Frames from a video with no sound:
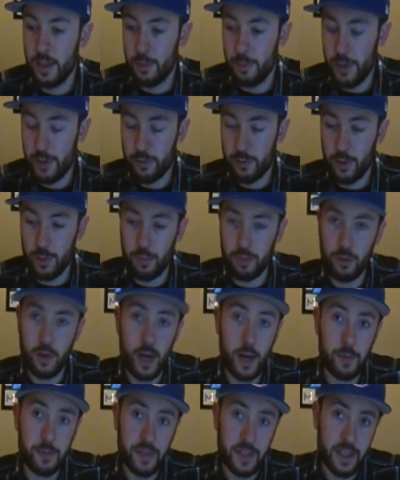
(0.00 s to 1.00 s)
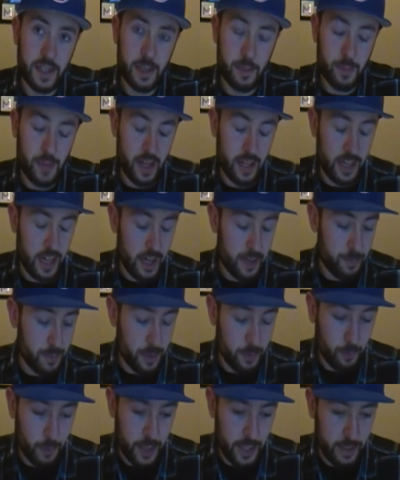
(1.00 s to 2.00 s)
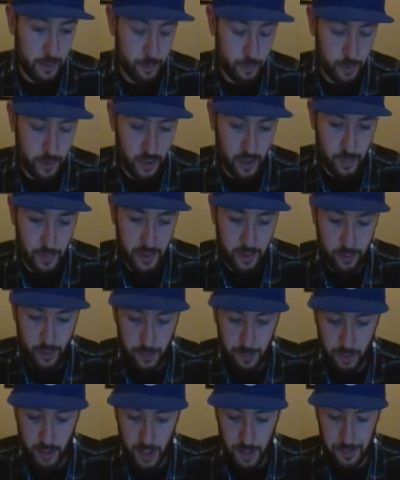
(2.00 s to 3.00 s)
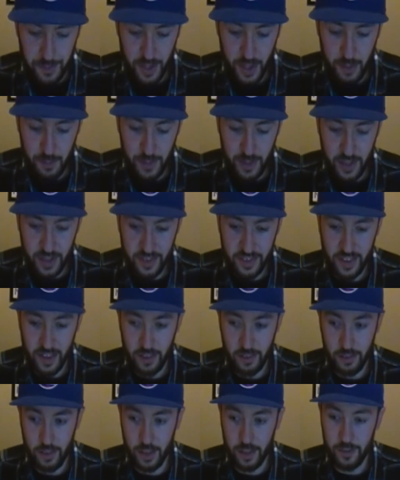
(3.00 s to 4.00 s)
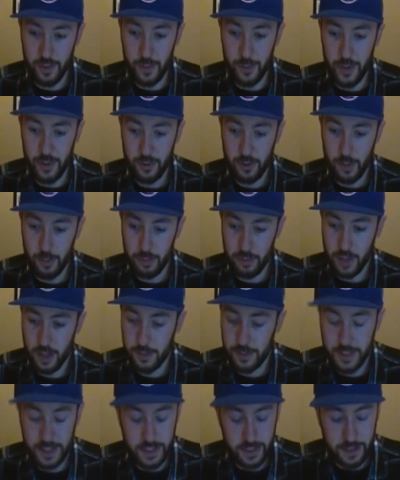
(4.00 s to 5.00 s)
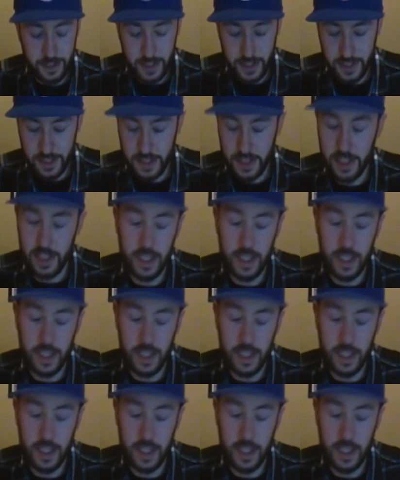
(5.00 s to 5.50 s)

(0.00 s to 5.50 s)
Metroid Prime game, and I've been waiting for another Metroid Prime game because I love the Metroid Prime series,